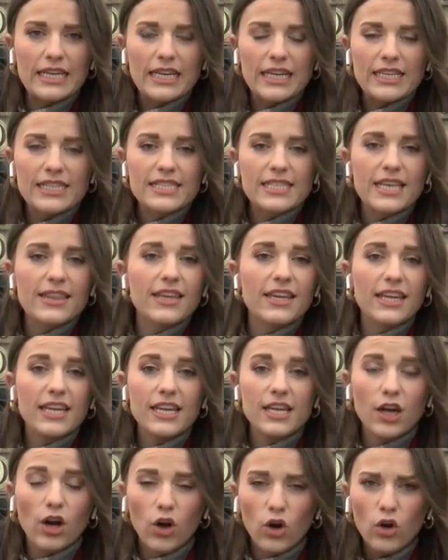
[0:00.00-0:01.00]
and he said that
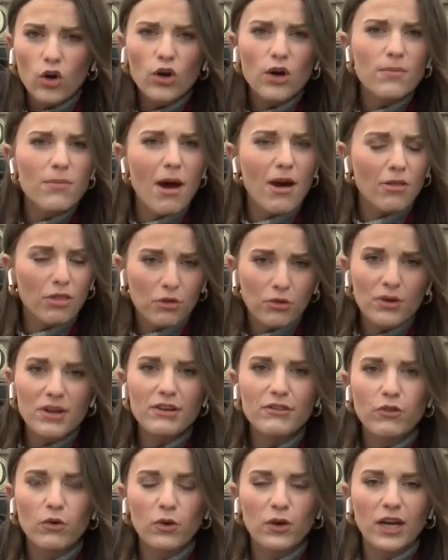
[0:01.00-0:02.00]
he heard about three
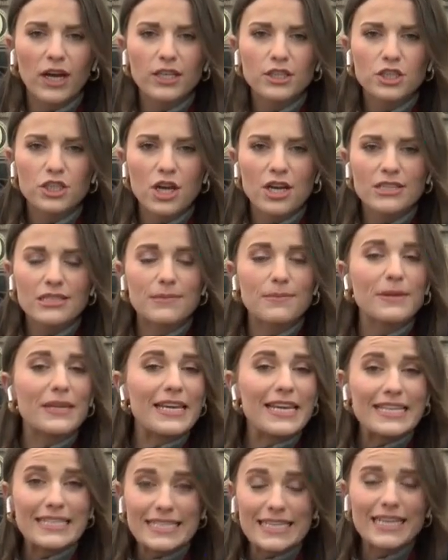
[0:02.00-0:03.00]
to four gunshots, but
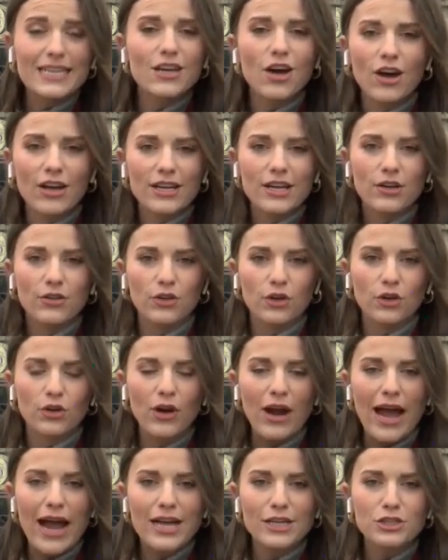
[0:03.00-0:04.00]
he did not hear the
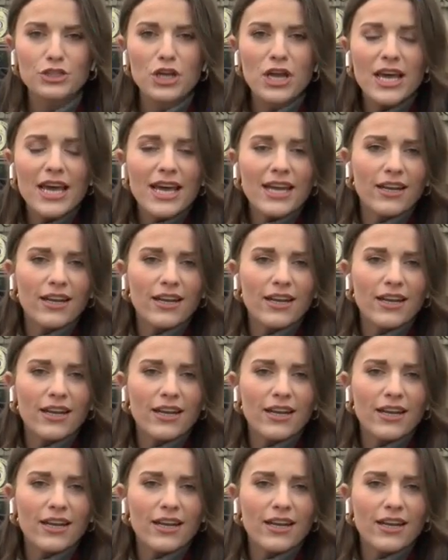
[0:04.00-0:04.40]
crash.